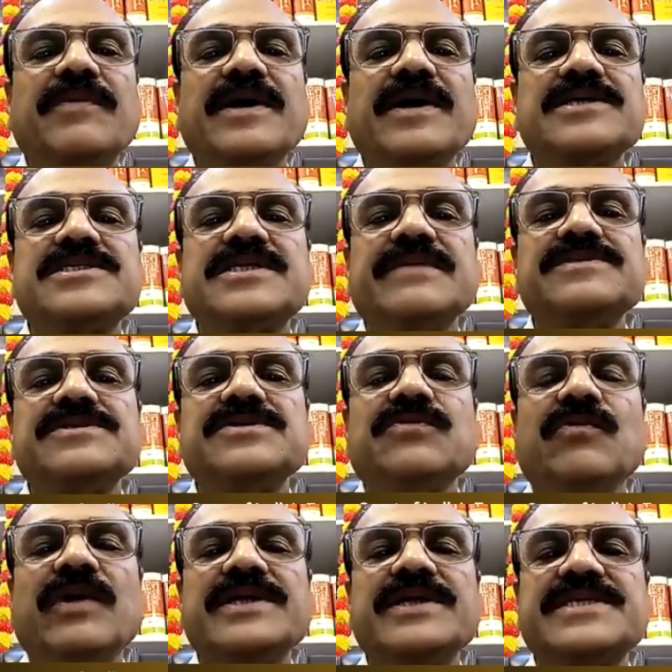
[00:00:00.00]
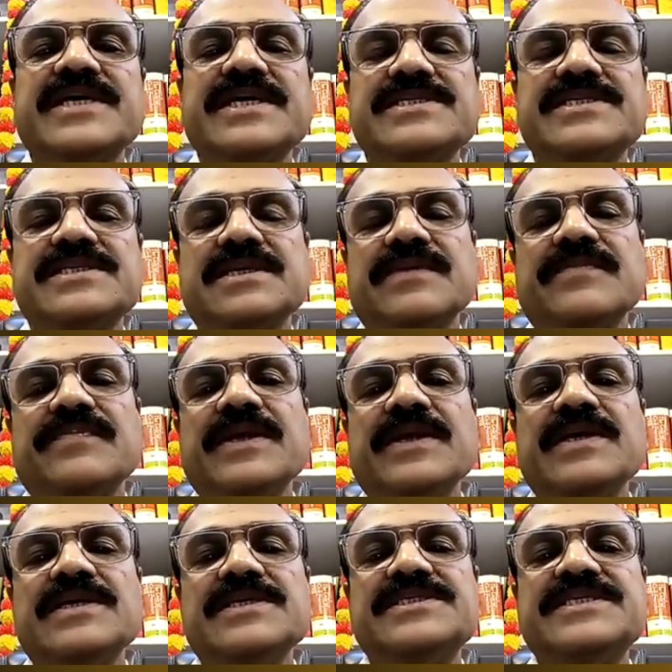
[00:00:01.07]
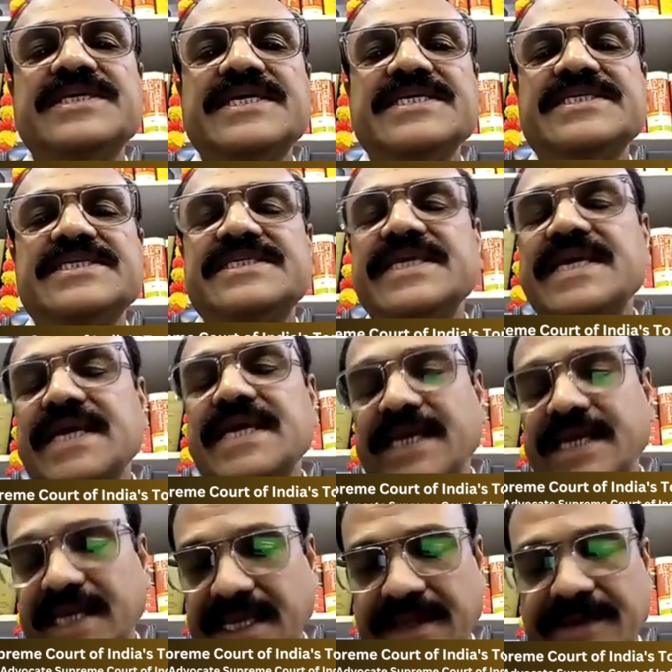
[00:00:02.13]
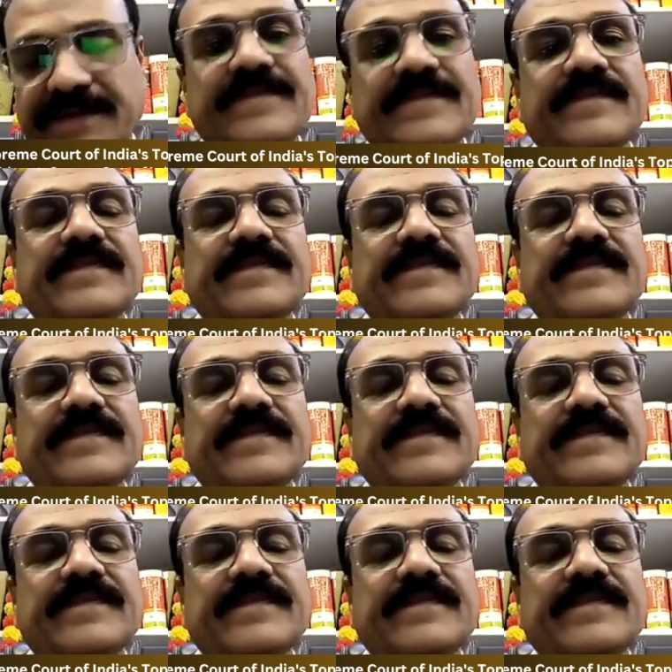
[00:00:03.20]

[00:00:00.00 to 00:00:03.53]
of Customs versus CCE,